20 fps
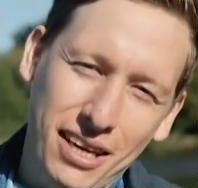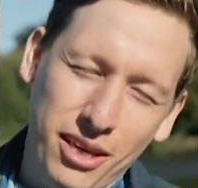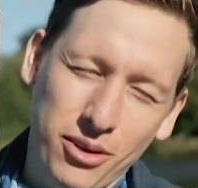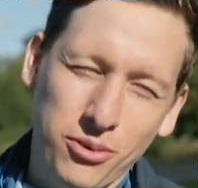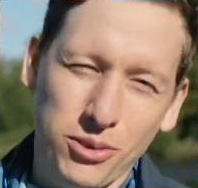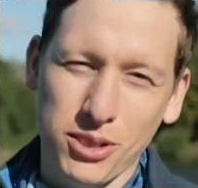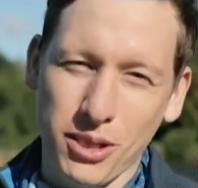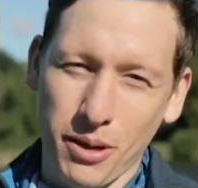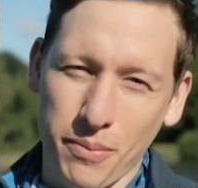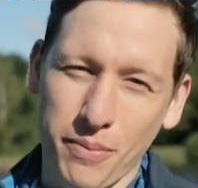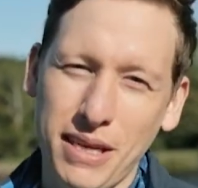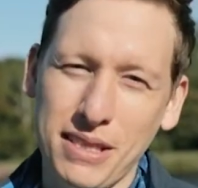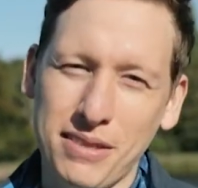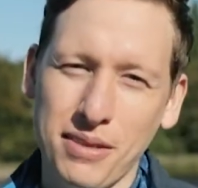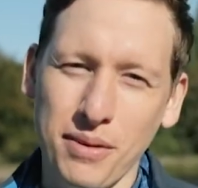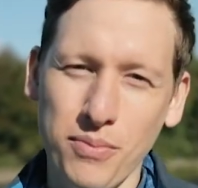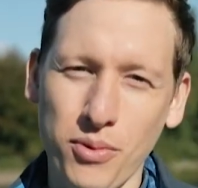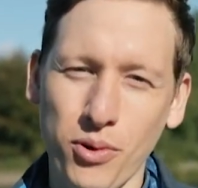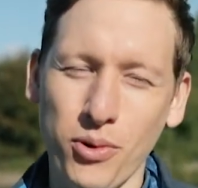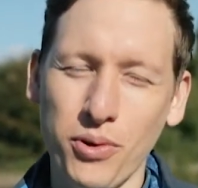It was an
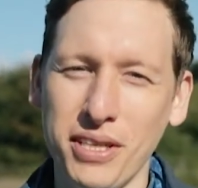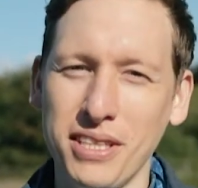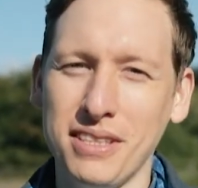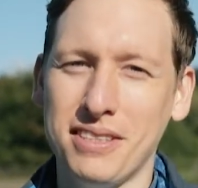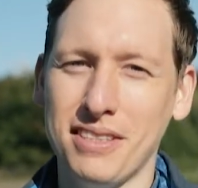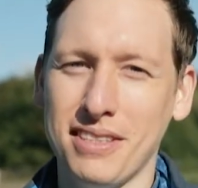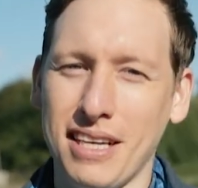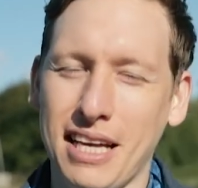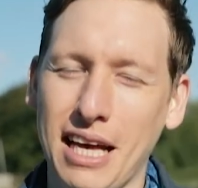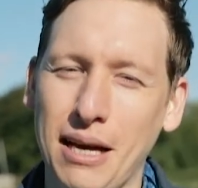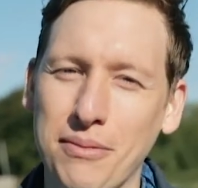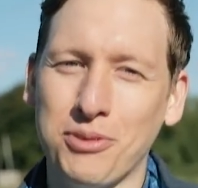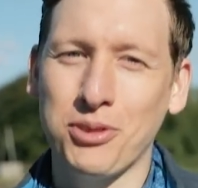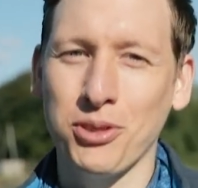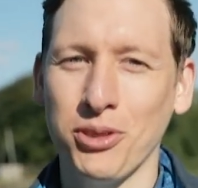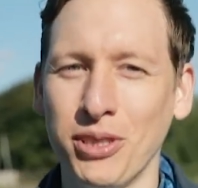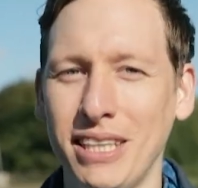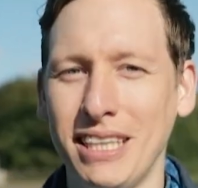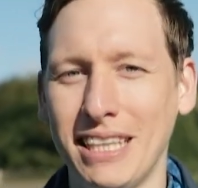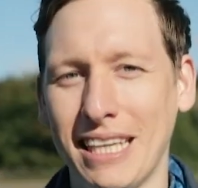amazing morning
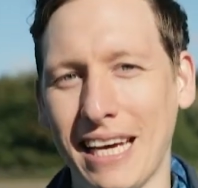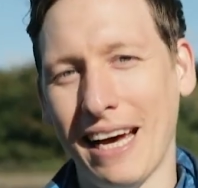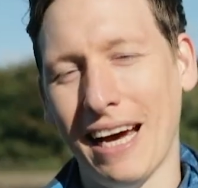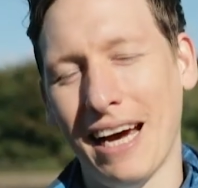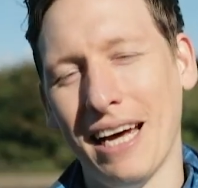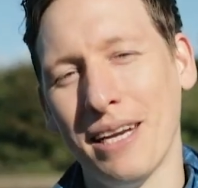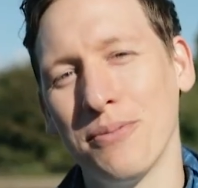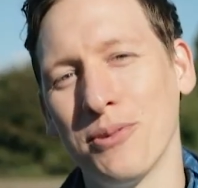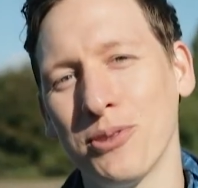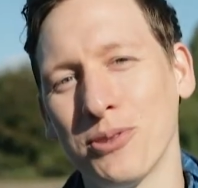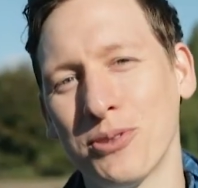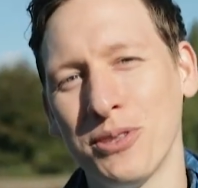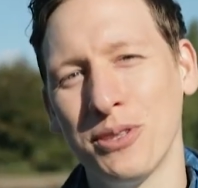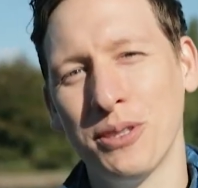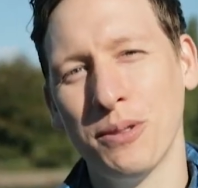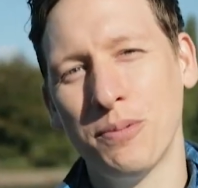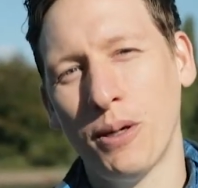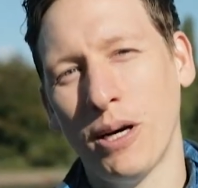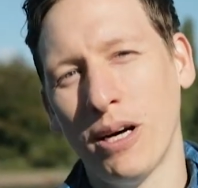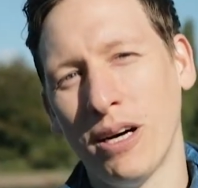capturing the animals in
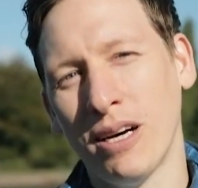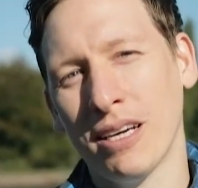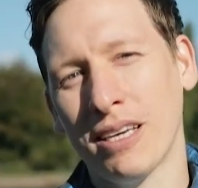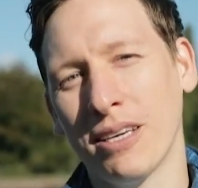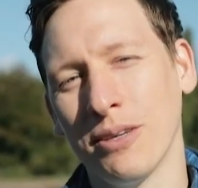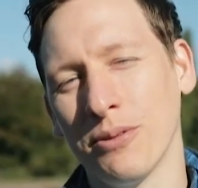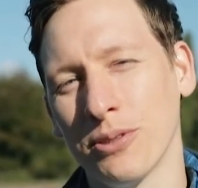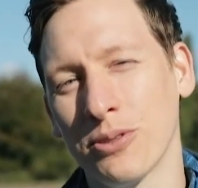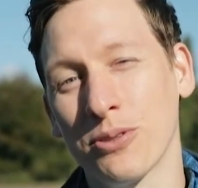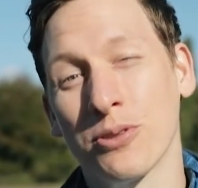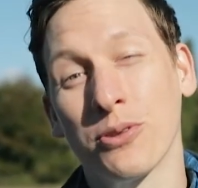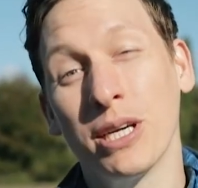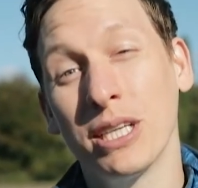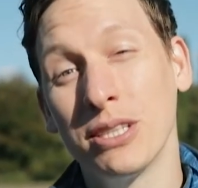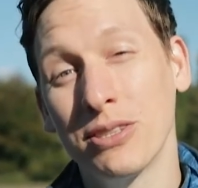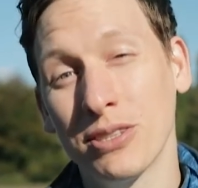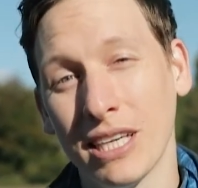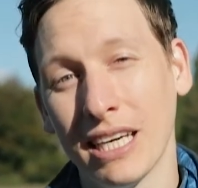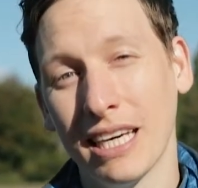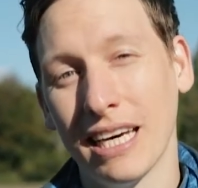the park. It was great
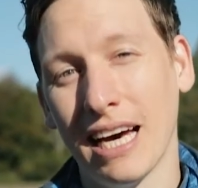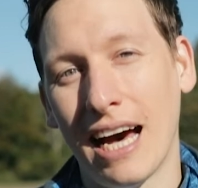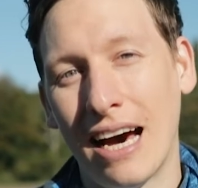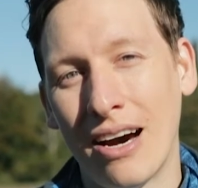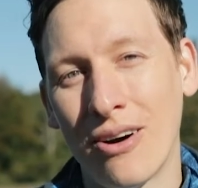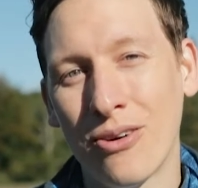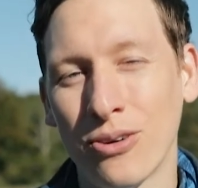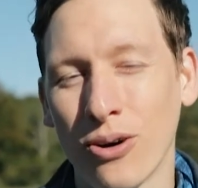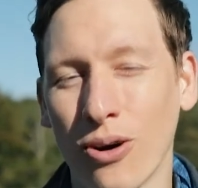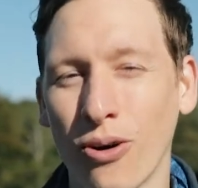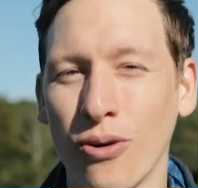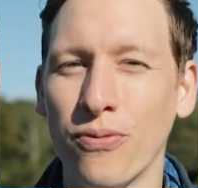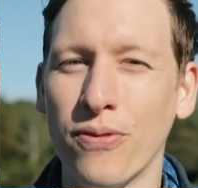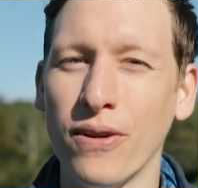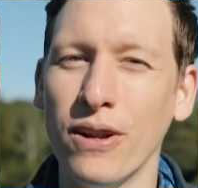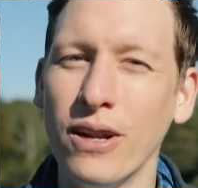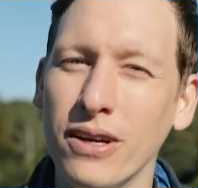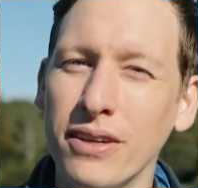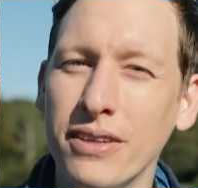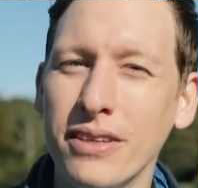to get out of
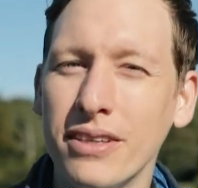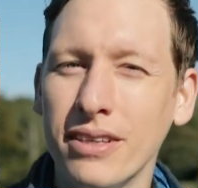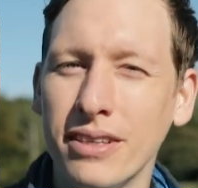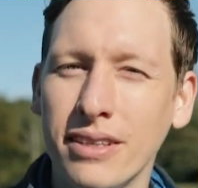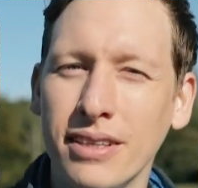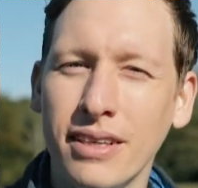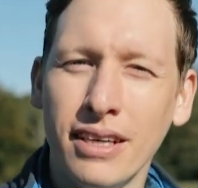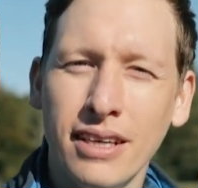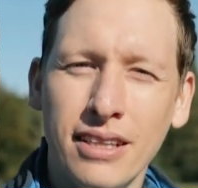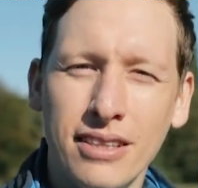London.